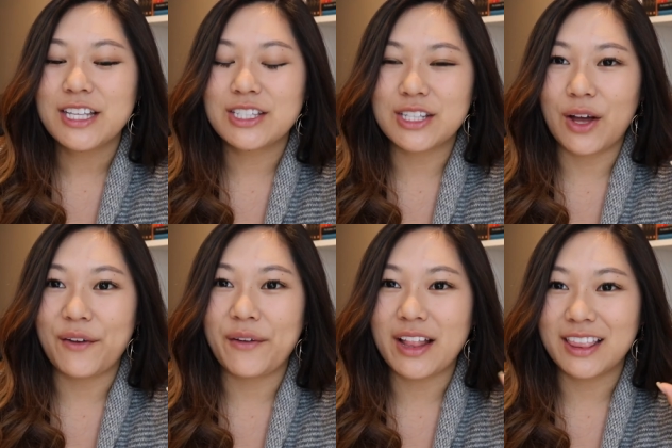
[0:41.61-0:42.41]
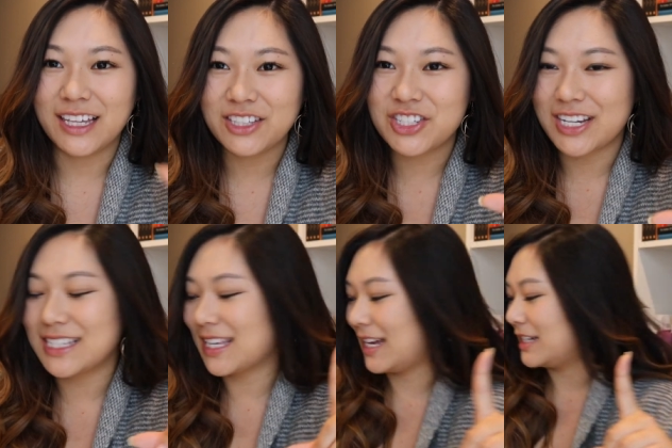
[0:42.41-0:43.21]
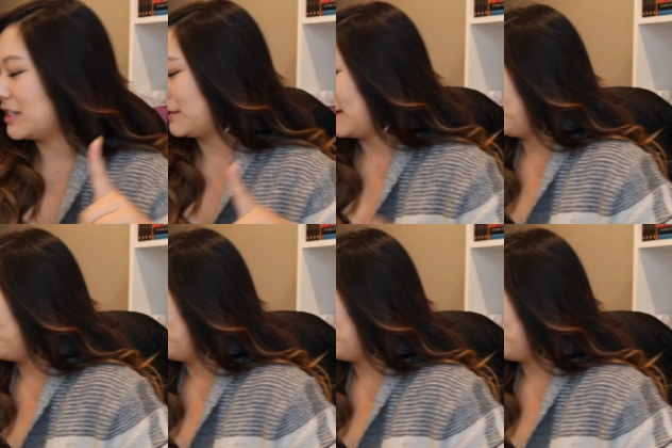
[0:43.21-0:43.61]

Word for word: So let's just get into it.